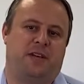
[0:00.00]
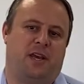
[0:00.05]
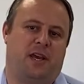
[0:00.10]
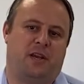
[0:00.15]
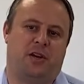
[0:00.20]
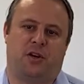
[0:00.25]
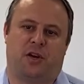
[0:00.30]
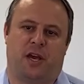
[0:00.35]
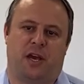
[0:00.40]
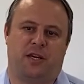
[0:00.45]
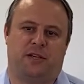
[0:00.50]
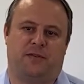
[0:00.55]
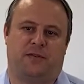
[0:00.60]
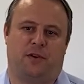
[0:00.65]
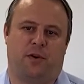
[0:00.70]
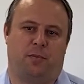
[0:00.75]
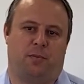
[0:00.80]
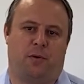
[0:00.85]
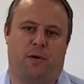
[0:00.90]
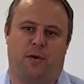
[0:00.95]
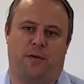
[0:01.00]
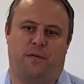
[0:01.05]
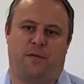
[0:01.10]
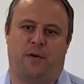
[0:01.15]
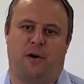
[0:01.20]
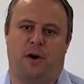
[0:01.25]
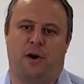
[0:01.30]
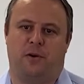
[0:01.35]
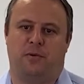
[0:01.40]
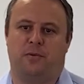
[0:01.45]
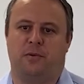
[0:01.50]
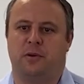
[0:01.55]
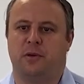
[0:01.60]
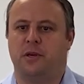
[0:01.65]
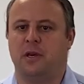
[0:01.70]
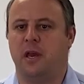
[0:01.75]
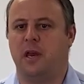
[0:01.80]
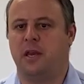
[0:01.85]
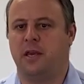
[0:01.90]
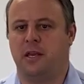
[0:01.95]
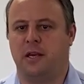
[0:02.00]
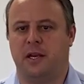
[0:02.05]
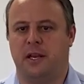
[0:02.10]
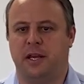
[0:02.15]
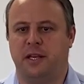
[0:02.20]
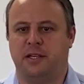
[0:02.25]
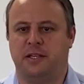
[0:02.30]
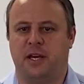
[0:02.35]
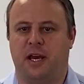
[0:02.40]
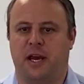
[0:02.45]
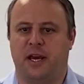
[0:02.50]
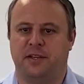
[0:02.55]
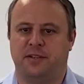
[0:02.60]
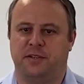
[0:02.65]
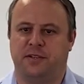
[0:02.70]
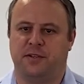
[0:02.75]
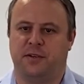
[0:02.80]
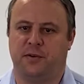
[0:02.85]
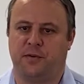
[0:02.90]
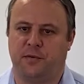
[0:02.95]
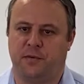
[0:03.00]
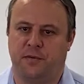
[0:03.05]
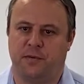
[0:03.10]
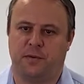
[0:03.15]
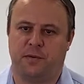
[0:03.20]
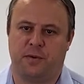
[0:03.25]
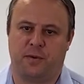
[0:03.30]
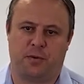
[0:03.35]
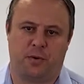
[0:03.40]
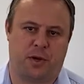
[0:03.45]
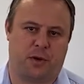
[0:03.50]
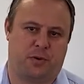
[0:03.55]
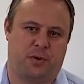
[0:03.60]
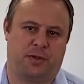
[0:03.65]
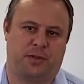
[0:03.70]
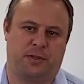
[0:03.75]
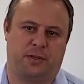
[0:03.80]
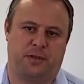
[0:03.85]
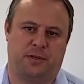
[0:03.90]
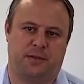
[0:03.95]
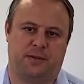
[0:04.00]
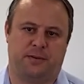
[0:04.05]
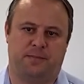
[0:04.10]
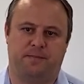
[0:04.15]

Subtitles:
your cash flow profile, you need to ask yourself 3 questions.